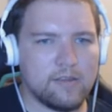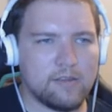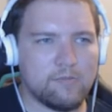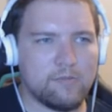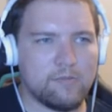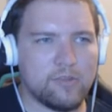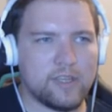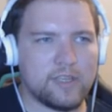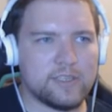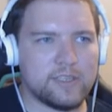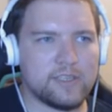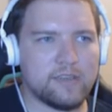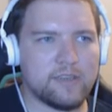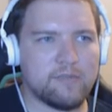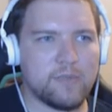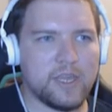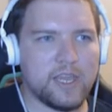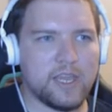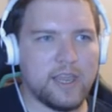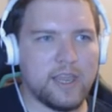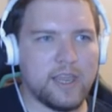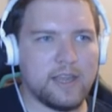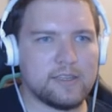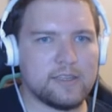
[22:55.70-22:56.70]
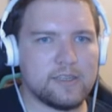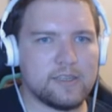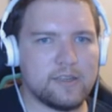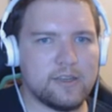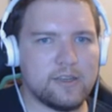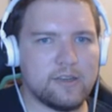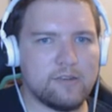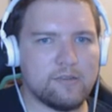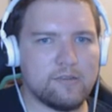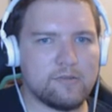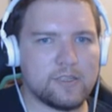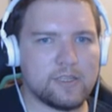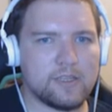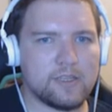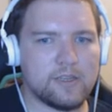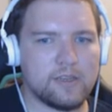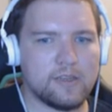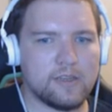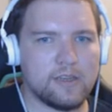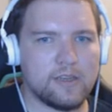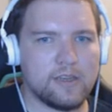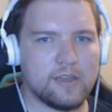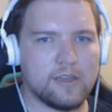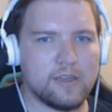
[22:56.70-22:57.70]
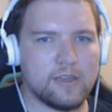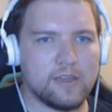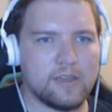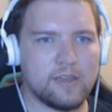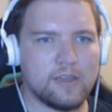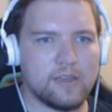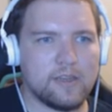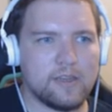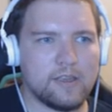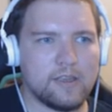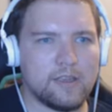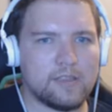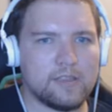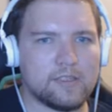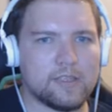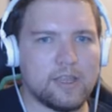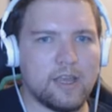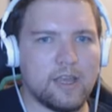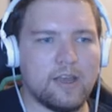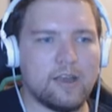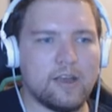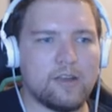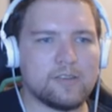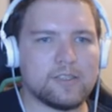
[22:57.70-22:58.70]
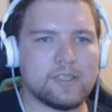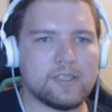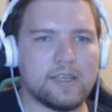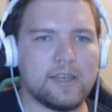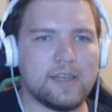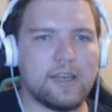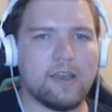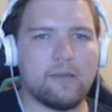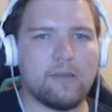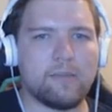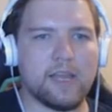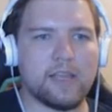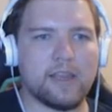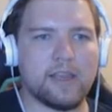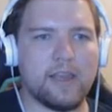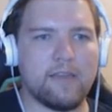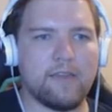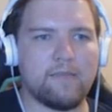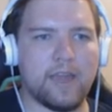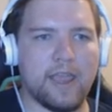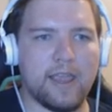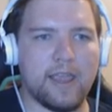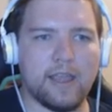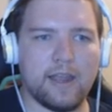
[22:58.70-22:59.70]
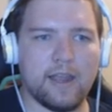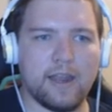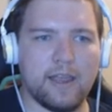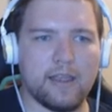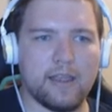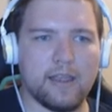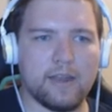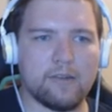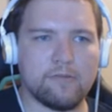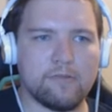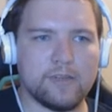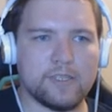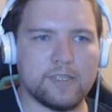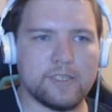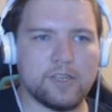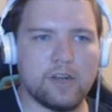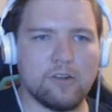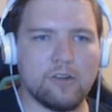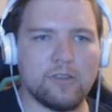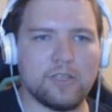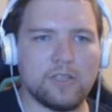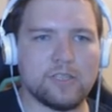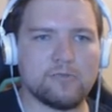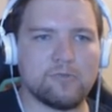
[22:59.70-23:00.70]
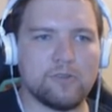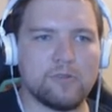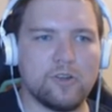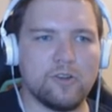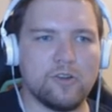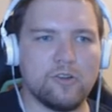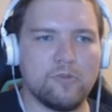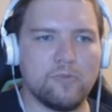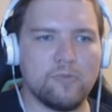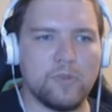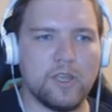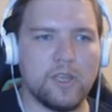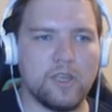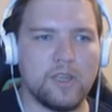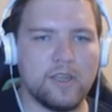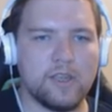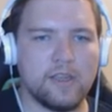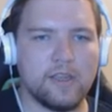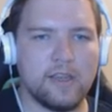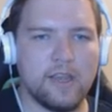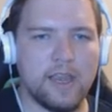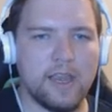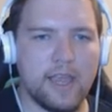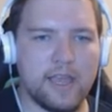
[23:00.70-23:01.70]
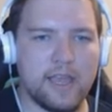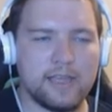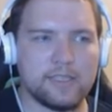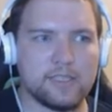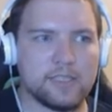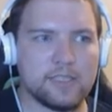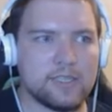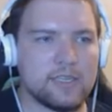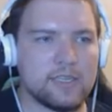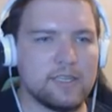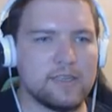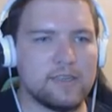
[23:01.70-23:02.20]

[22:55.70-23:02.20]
Please give me antidote. This, oh, no, I'm not going to have... Hang on, I got to restart this room. Yes.